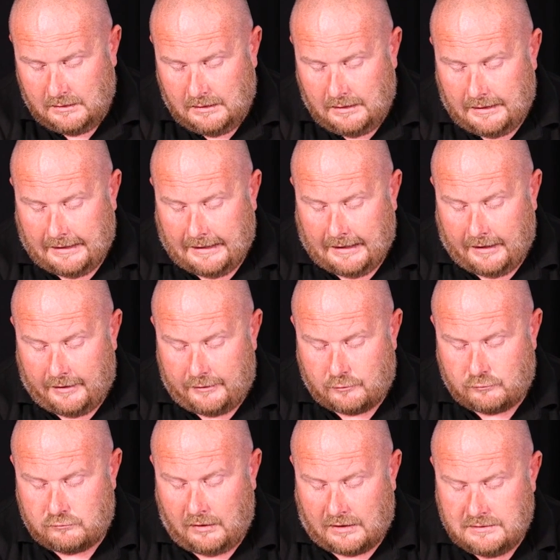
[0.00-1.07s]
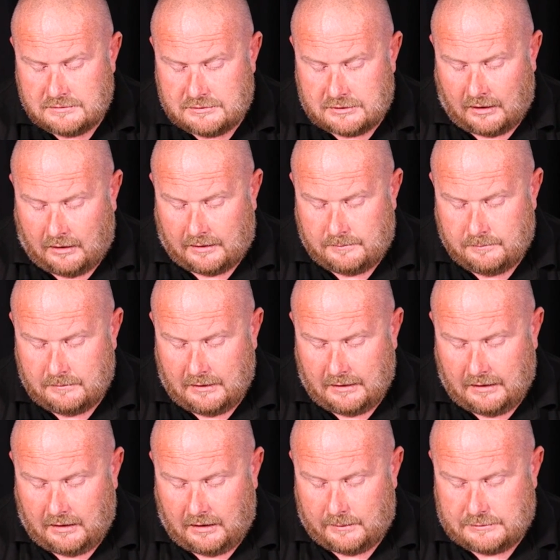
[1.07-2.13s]
The runtime
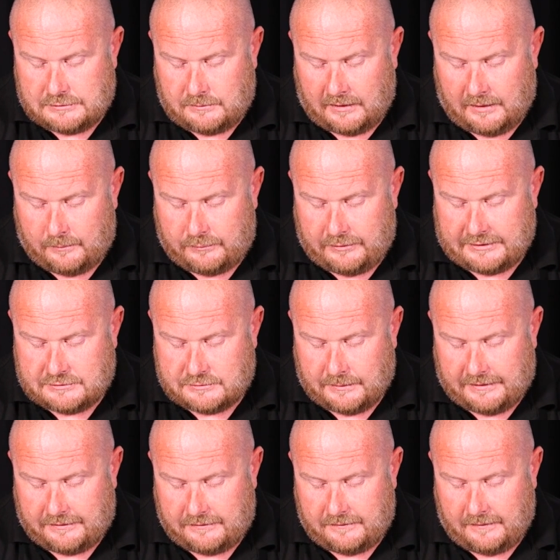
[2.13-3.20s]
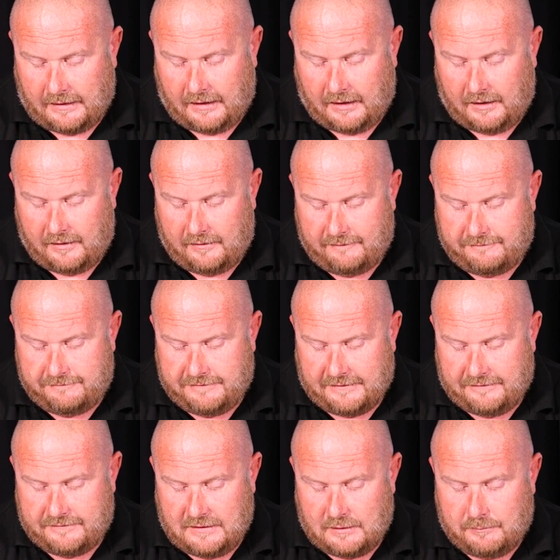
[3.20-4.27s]
I was quite impressed with,
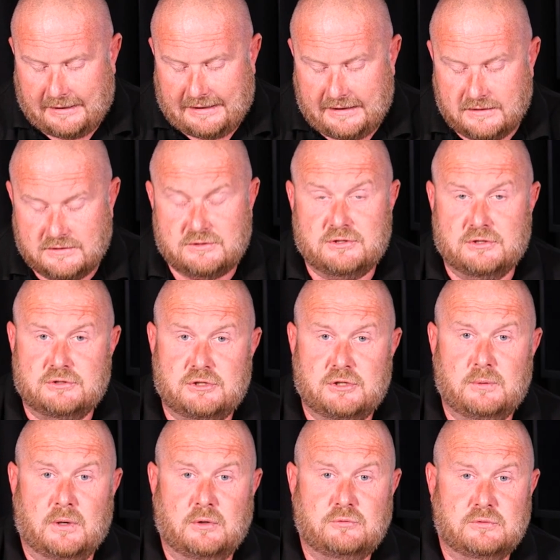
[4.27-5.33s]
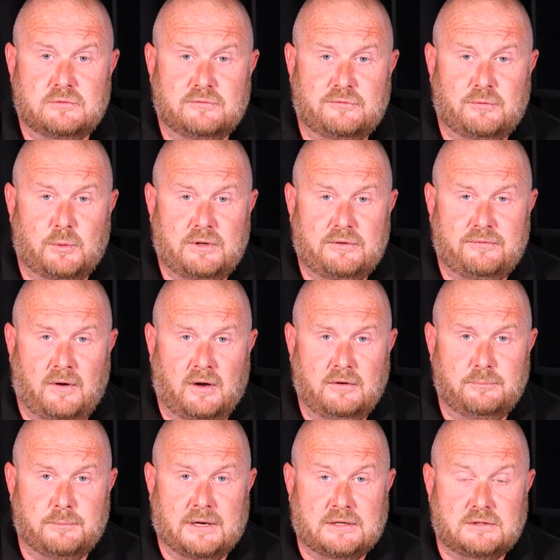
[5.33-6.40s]
50 minutes to
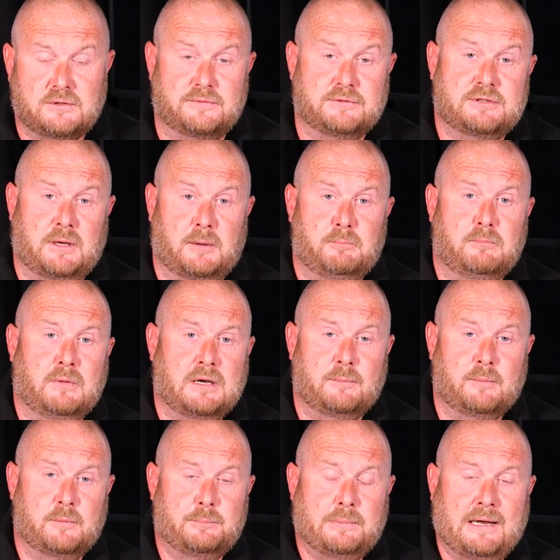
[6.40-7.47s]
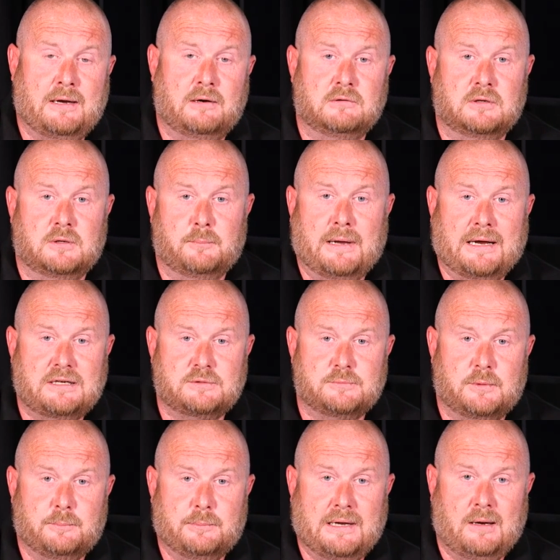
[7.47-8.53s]
245 minutes, obviously a minimum power and a
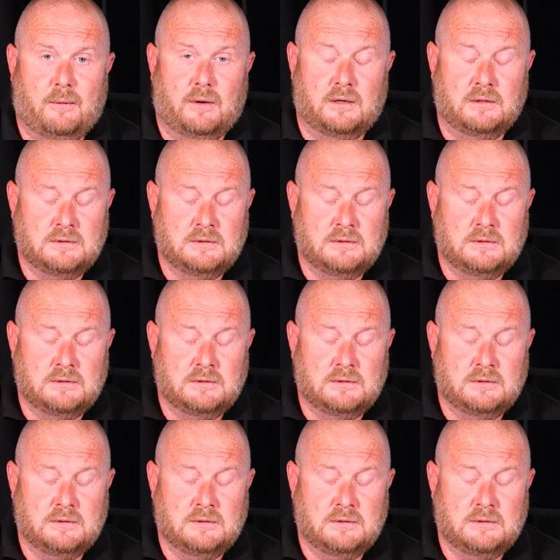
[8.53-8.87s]
maximum power.